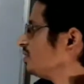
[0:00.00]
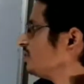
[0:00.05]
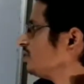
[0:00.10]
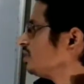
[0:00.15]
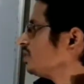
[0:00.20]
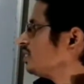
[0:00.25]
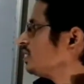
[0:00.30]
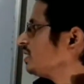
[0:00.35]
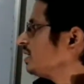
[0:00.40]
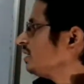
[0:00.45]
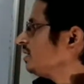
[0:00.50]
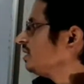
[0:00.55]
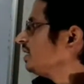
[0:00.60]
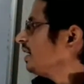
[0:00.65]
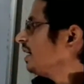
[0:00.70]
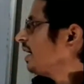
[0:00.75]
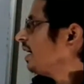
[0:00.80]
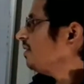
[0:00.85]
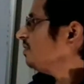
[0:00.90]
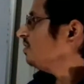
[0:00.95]

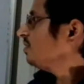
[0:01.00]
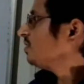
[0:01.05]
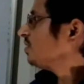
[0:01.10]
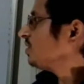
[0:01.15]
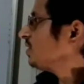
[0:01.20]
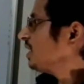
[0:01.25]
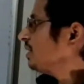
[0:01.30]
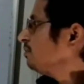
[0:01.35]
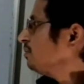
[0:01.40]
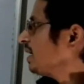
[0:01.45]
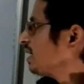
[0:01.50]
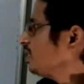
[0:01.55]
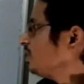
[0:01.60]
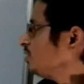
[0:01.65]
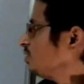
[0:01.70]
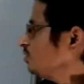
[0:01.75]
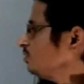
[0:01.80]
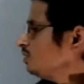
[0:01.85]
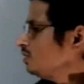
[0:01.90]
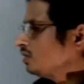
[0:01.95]
same
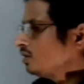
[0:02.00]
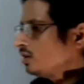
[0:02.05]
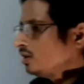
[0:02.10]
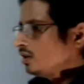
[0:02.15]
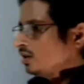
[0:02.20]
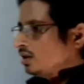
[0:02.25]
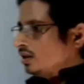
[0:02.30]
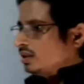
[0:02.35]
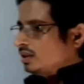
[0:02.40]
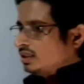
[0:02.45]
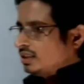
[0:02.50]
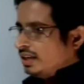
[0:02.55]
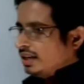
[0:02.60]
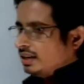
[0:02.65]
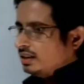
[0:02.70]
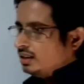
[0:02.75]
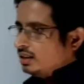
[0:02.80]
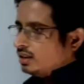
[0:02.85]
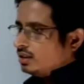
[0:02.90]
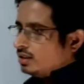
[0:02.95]
magnitude,
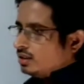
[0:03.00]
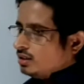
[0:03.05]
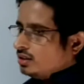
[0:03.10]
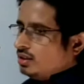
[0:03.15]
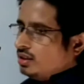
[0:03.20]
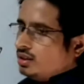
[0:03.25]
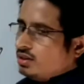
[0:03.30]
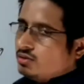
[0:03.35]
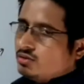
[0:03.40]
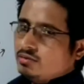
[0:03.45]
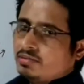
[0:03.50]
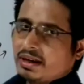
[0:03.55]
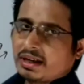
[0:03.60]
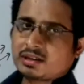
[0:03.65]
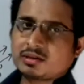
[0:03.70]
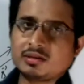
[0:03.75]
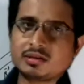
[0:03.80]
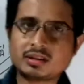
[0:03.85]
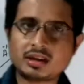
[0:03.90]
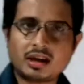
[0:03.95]
then these 2
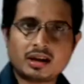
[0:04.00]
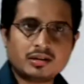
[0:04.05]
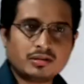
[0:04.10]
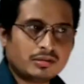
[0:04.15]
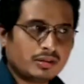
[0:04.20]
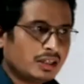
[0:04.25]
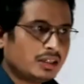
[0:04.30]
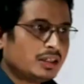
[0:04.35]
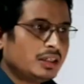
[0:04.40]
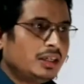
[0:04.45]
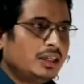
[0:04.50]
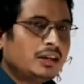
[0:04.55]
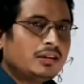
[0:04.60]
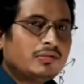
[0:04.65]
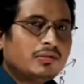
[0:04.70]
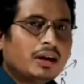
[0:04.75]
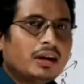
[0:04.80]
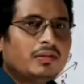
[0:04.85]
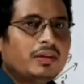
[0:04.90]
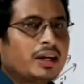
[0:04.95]
vectors are known as
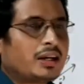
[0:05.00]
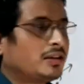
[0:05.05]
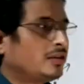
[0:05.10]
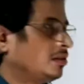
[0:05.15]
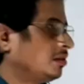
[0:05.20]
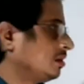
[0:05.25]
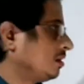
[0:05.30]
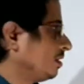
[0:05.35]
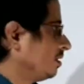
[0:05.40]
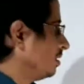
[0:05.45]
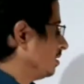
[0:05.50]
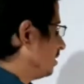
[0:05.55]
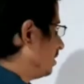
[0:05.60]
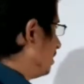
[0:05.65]
equal vectors.